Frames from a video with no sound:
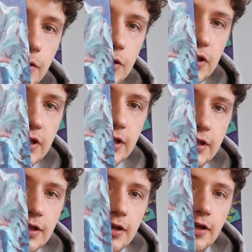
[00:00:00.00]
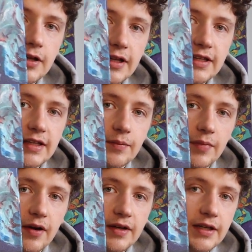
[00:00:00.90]
Jesus. This is
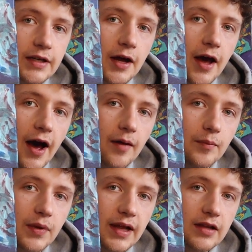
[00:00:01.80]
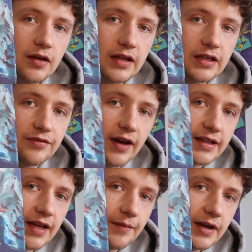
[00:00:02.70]
embarrassing. But like, look at his
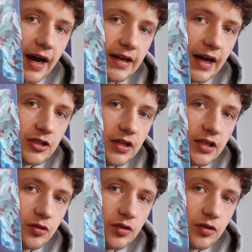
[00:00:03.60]
face. I mean, I tried to